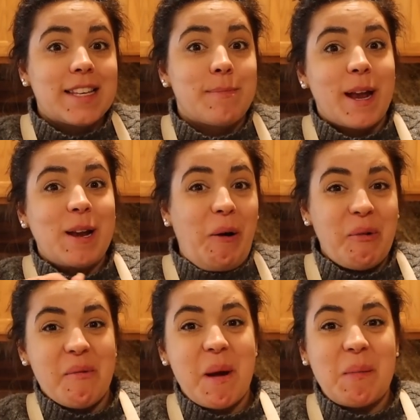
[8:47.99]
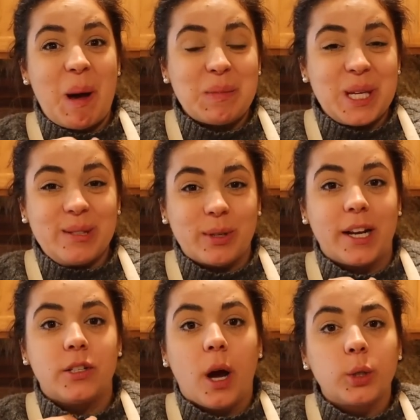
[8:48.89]
depending on what my mom says when I
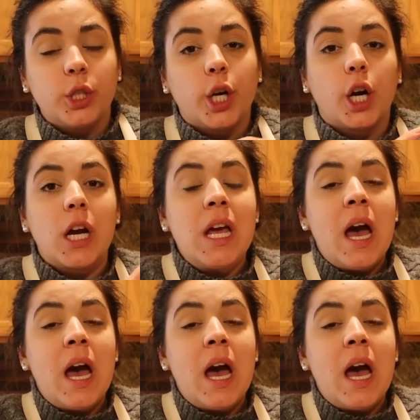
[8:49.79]
talk to her,